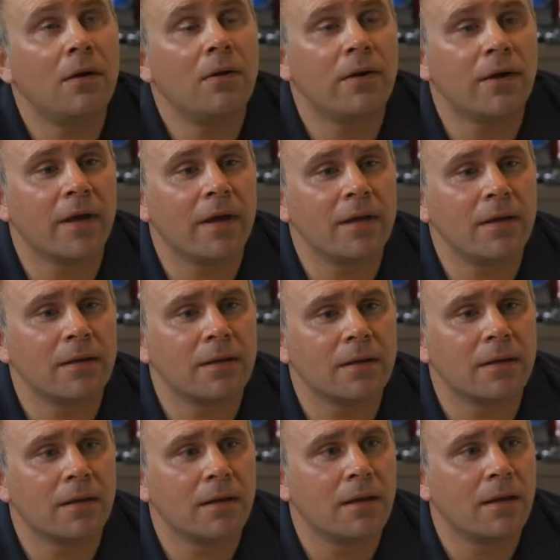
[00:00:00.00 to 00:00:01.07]
Okay.
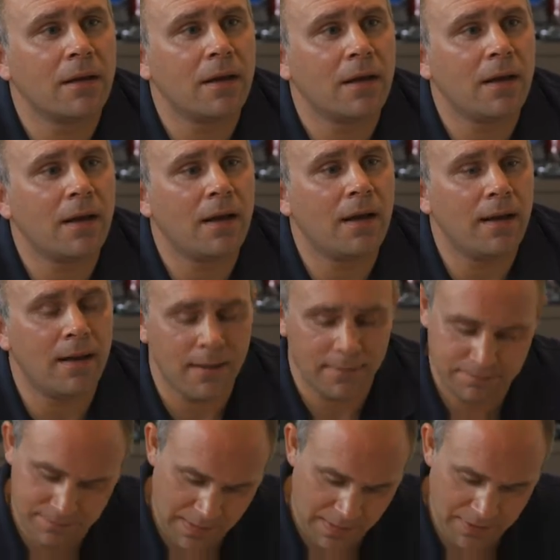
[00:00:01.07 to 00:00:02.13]
Let
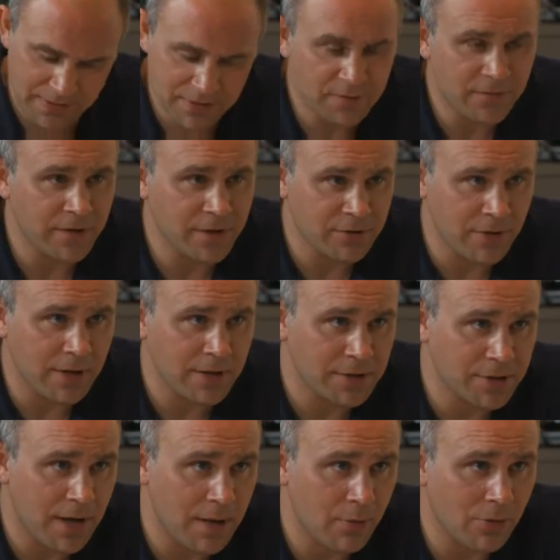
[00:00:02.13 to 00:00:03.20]
me just finish writing this
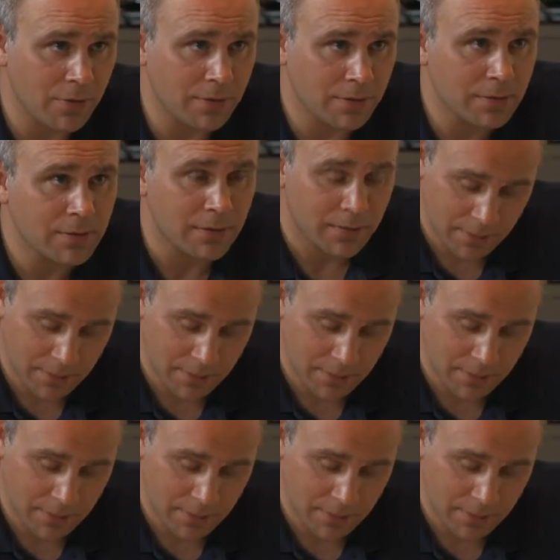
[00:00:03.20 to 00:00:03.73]
job order.